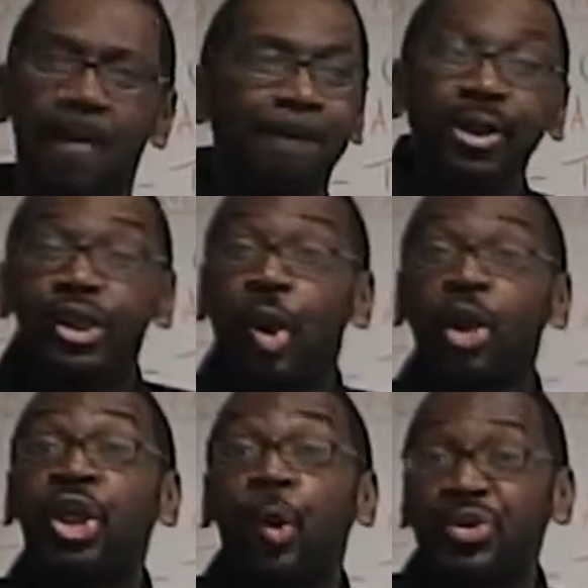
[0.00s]
but no
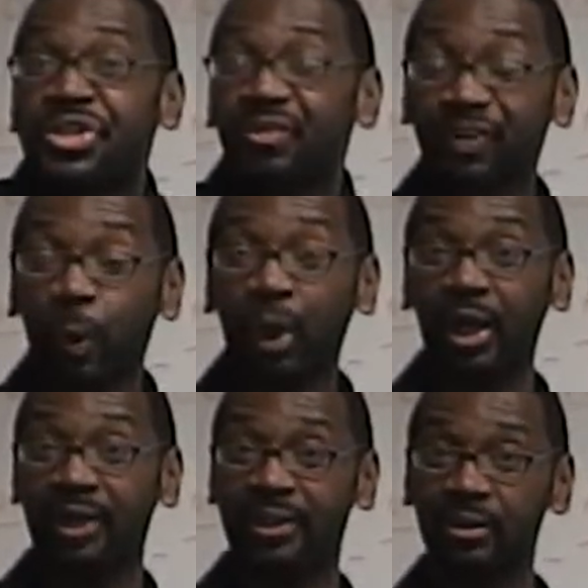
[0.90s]
use of the
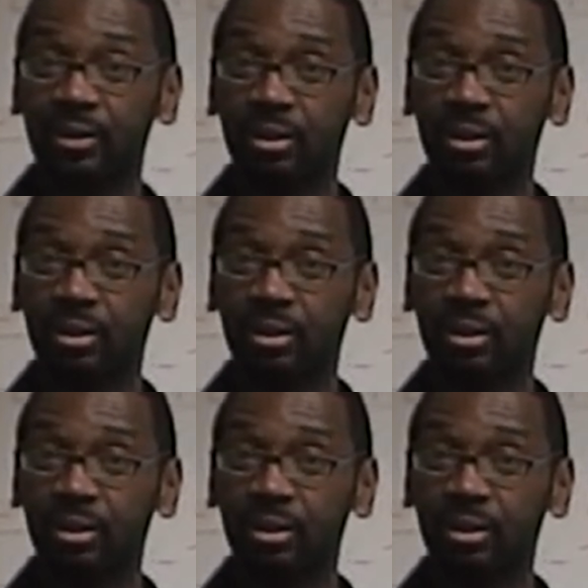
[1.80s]
word.